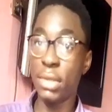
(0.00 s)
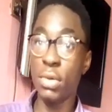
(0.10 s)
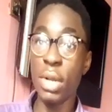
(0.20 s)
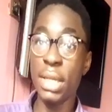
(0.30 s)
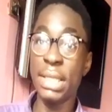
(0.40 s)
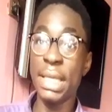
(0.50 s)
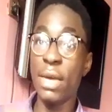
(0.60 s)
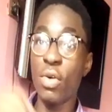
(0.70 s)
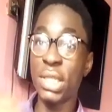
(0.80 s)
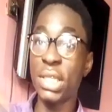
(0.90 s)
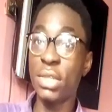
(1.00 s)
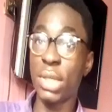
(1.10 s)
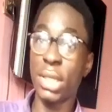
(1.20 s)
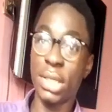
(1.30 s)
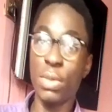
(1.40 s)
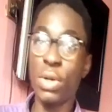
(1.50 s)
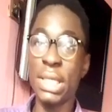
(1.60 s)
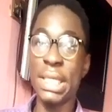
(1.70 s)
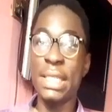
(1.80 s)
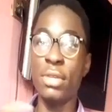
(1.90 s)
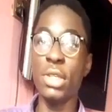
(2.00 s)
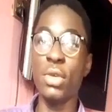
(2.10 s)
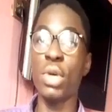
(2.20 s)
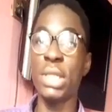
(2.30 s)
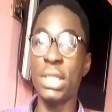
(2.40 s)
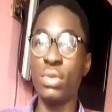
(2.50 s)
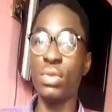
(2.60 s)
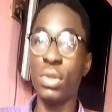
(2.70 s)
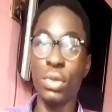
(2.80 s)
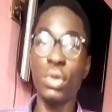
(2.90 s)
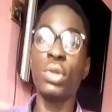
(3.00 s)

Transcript: you call it a constituent, because it's just constitution.